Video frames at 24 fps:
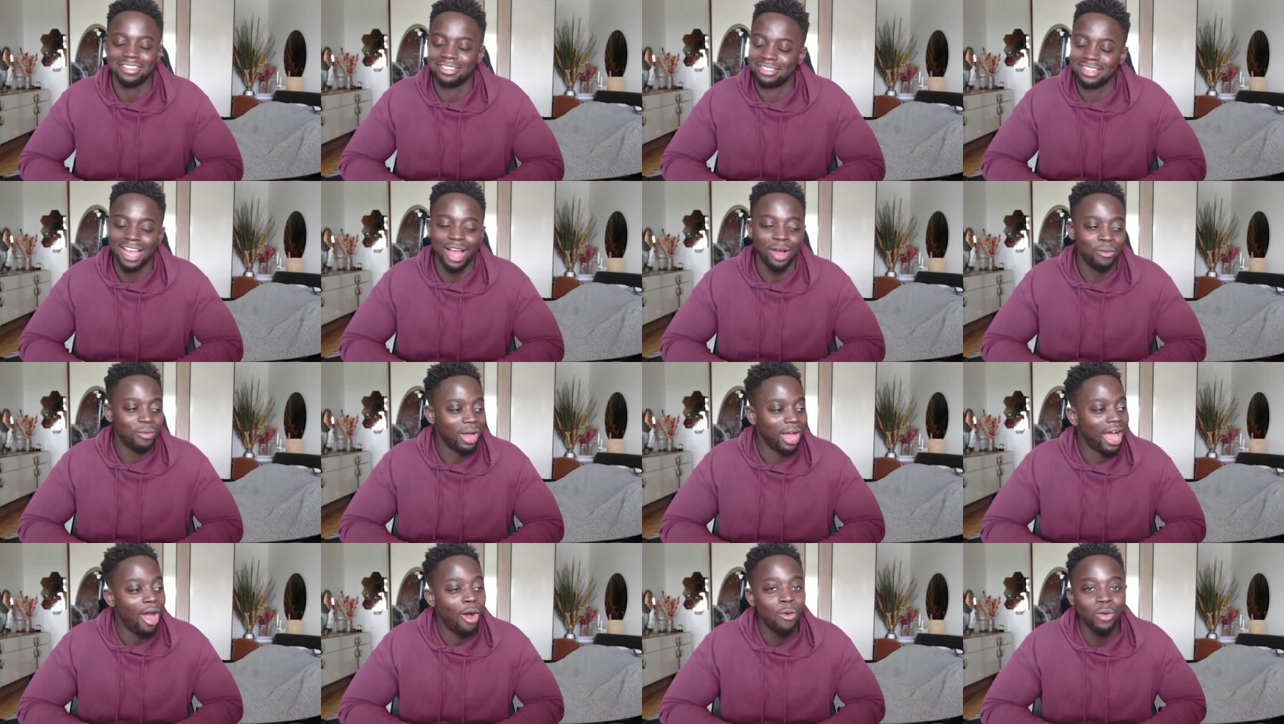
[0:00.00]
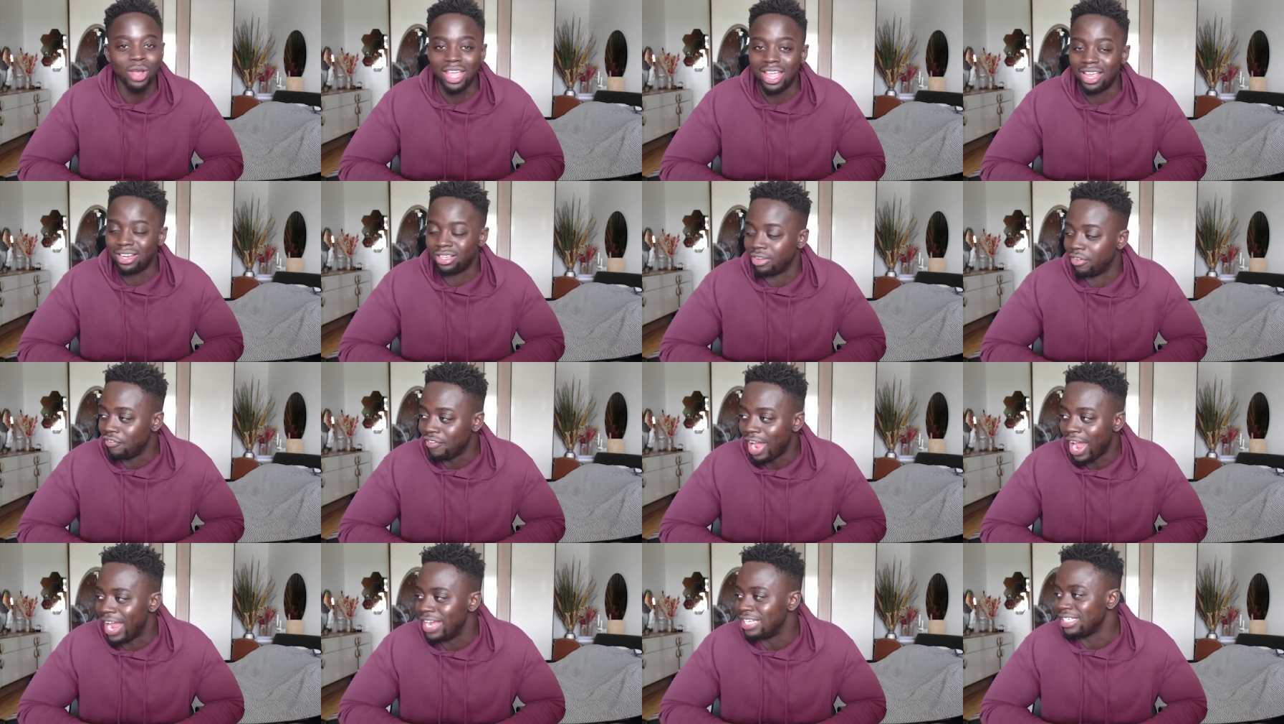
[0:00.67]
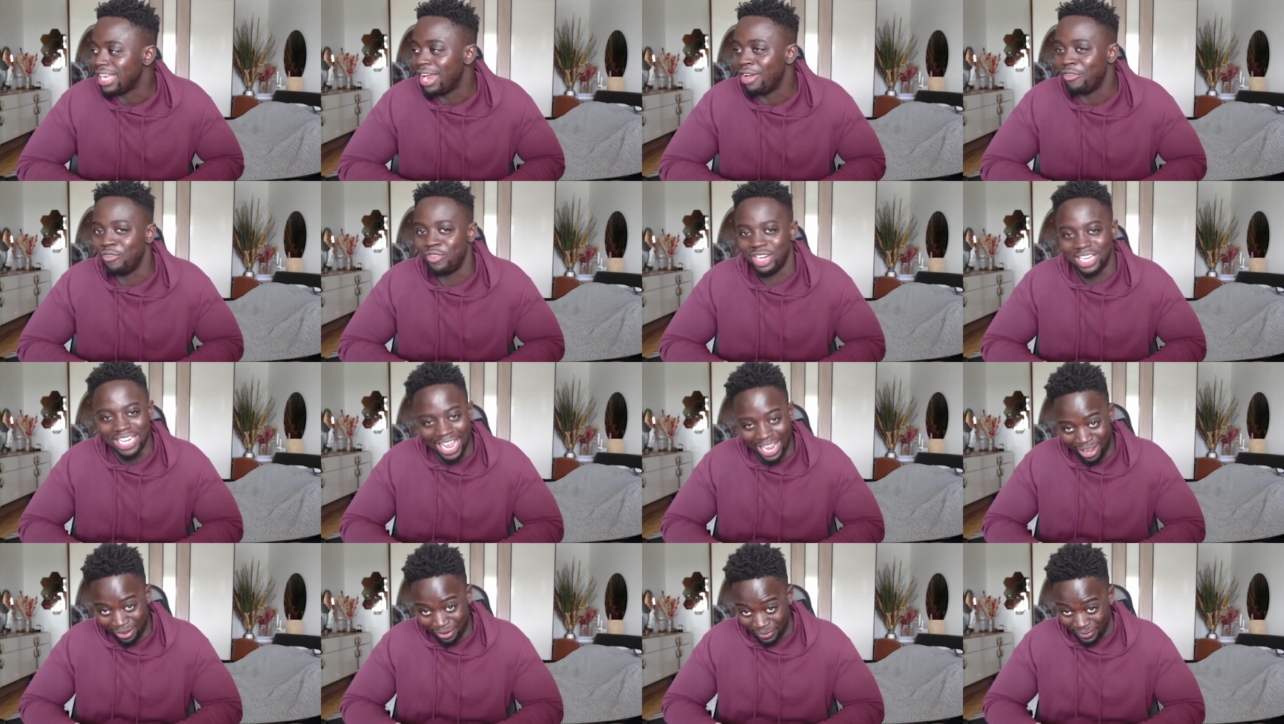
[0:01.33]
That, I will get into fights every
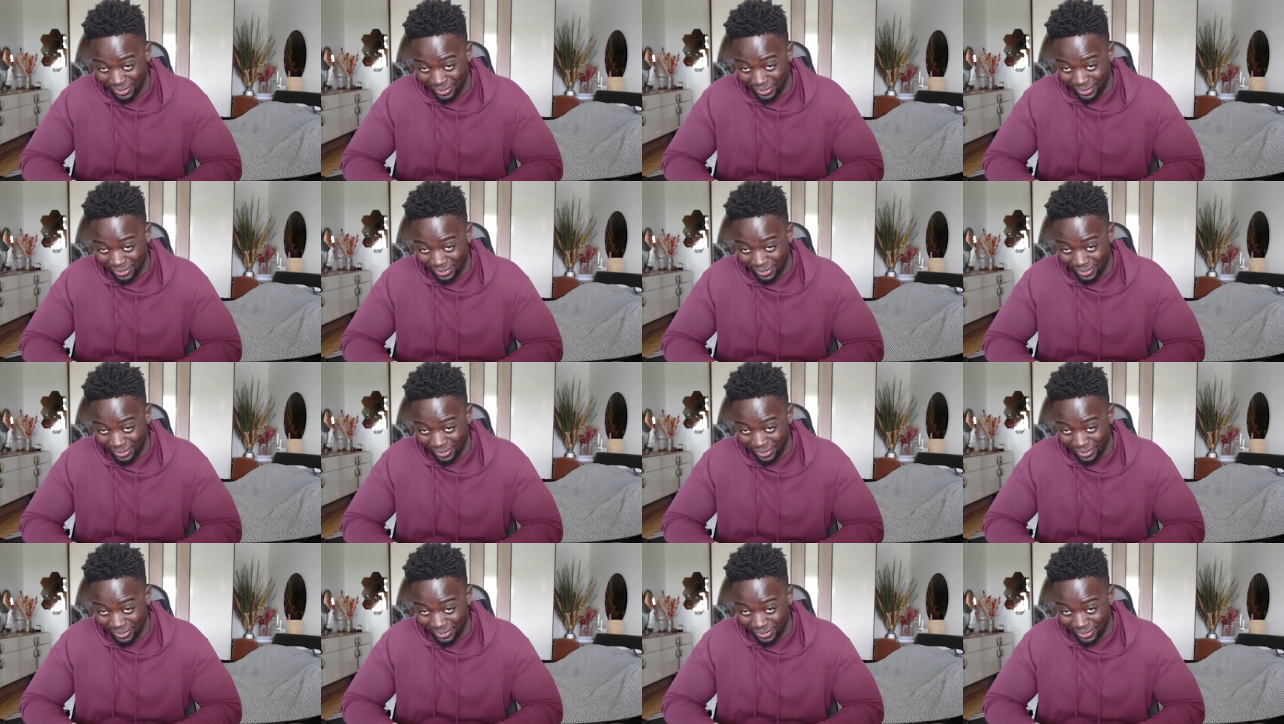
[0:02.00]
day.